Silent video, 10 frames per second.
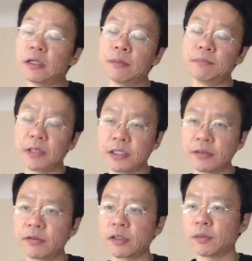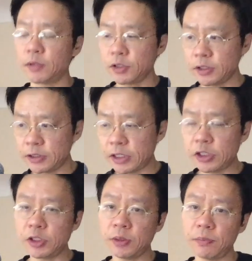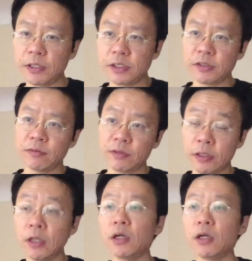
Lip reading: because of the commercialization, because of the